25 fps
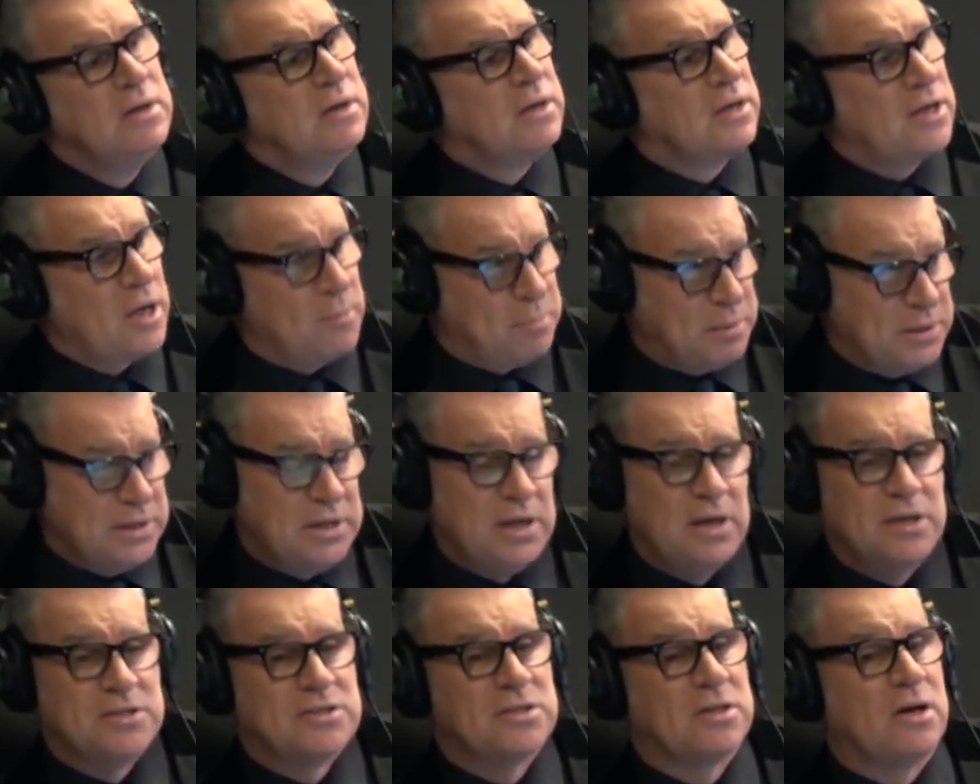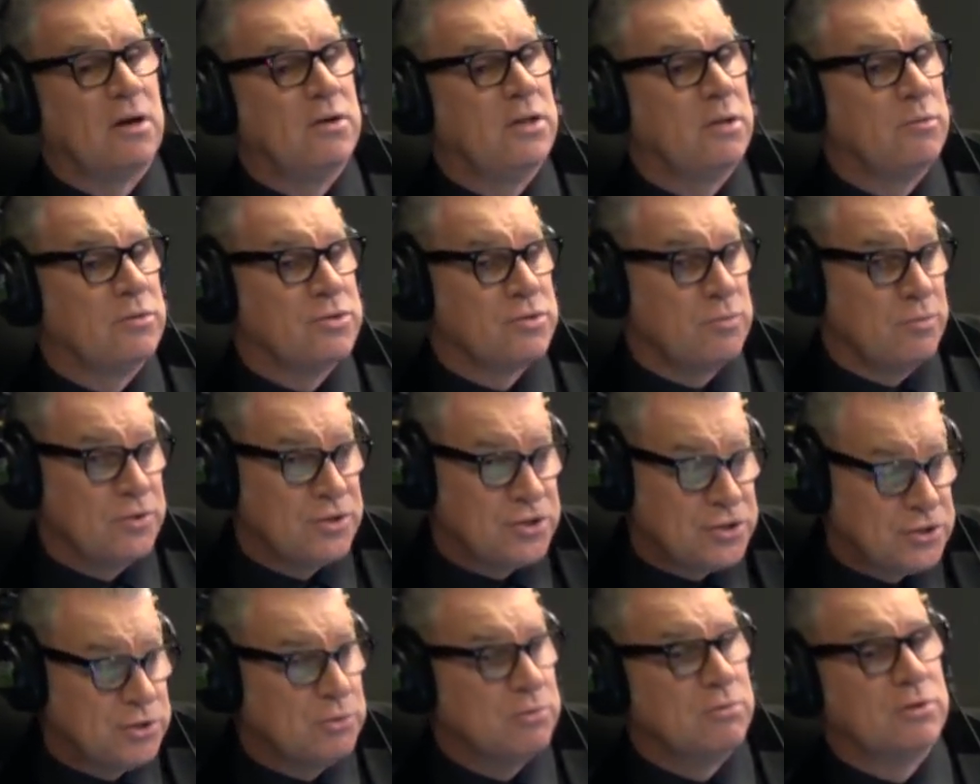A couple of years ago, there was a
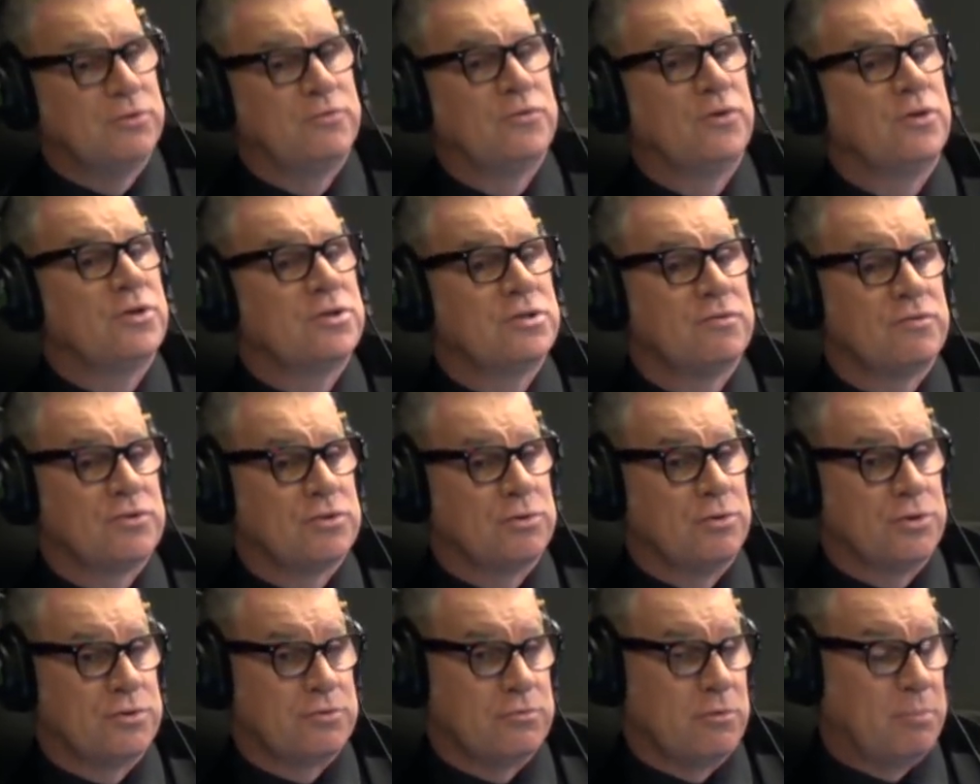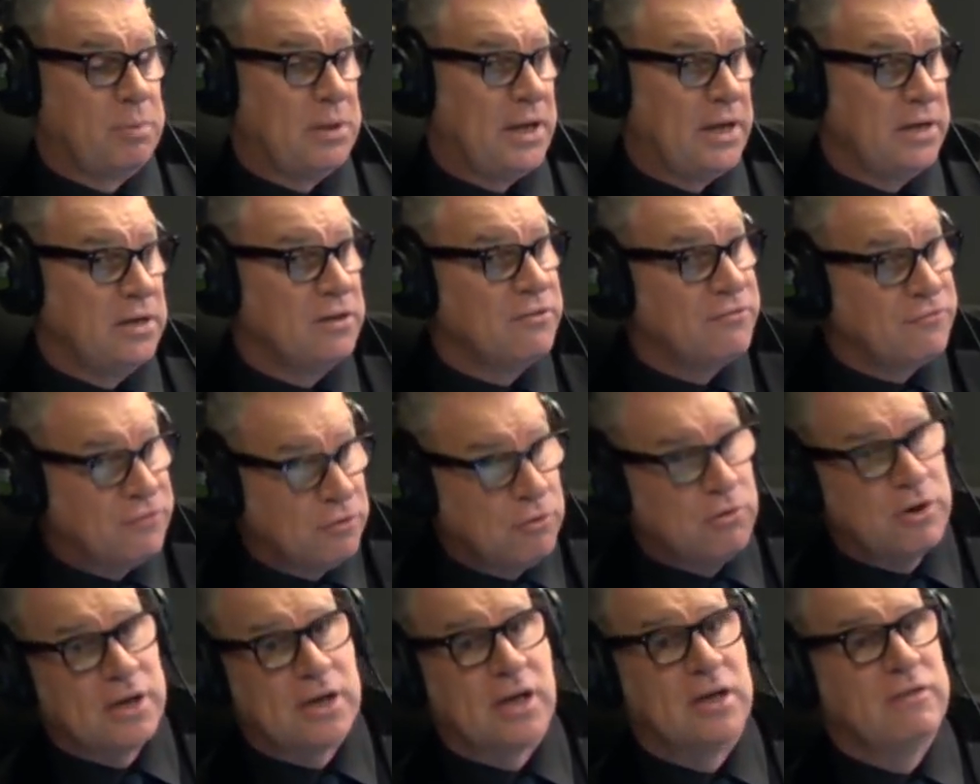restored version of Sorcerer played in a
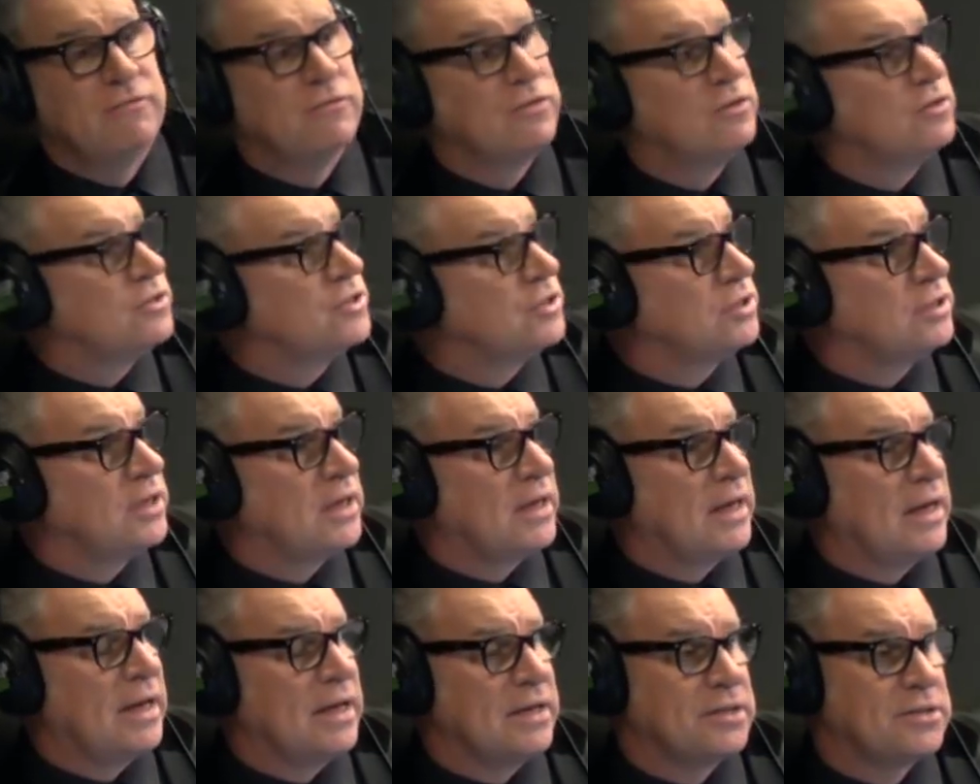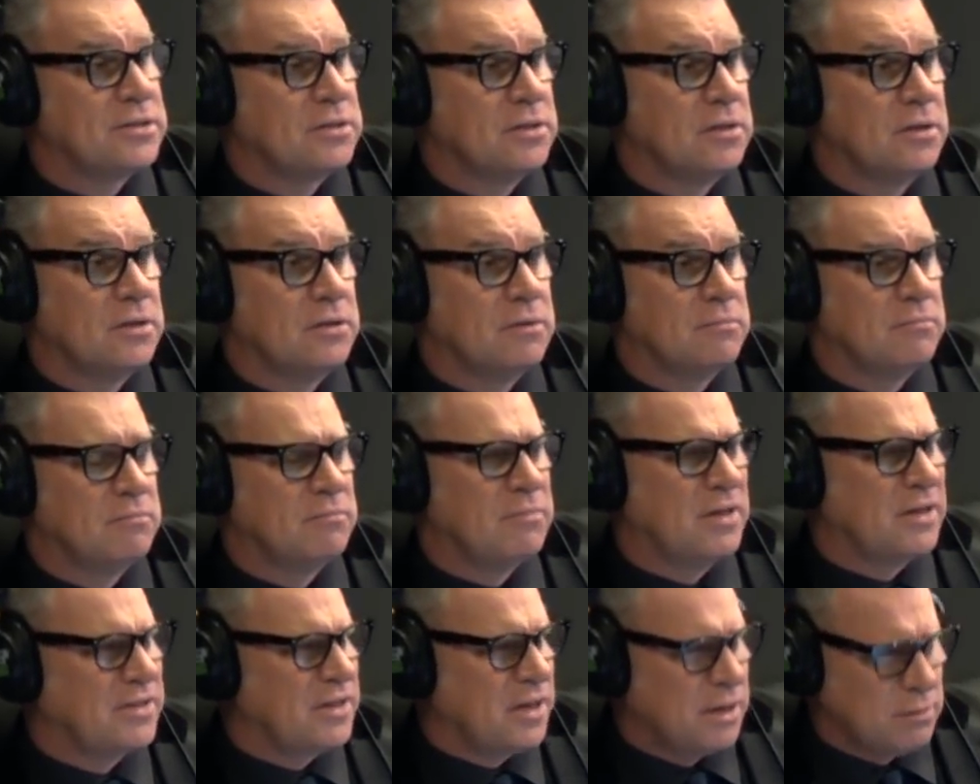4K version at, uh,
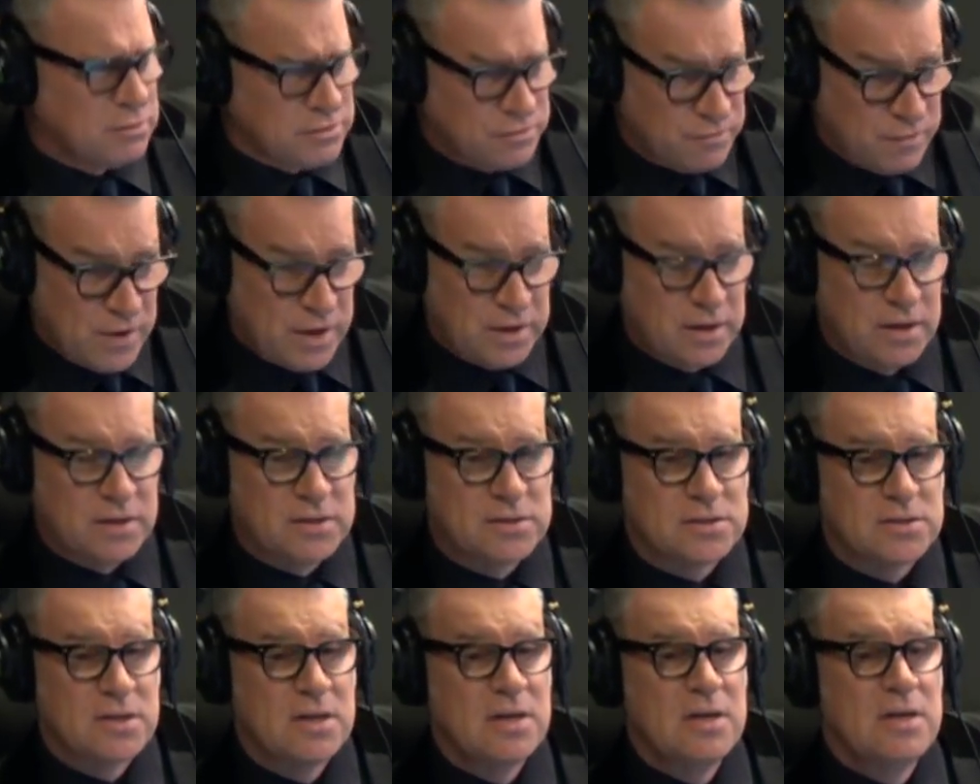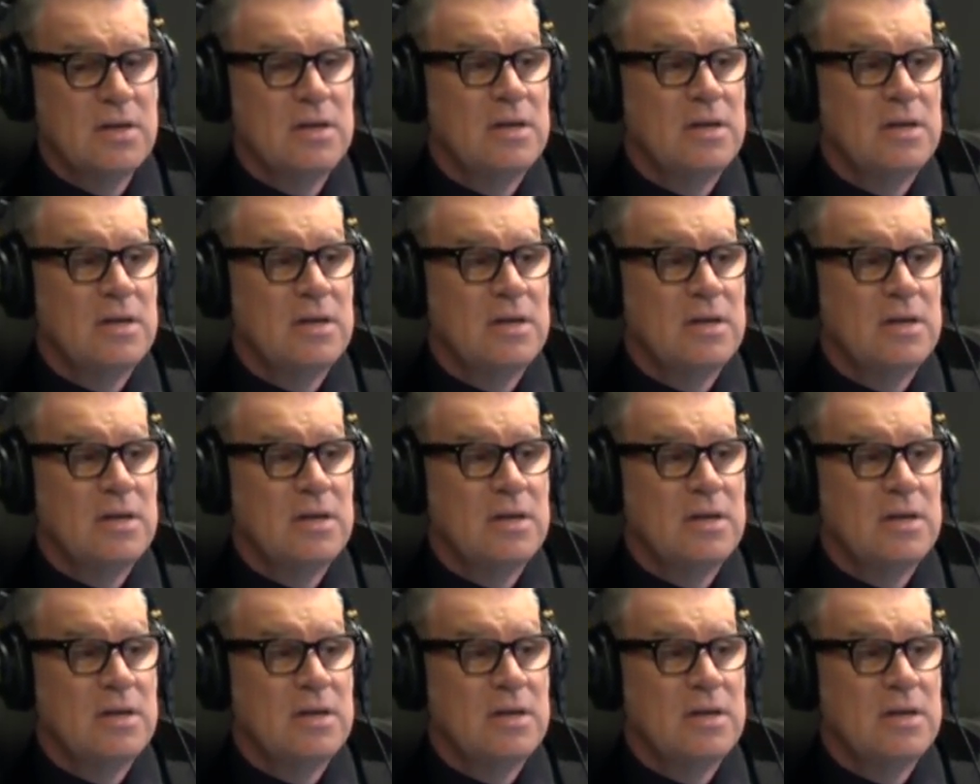I think it was Venice.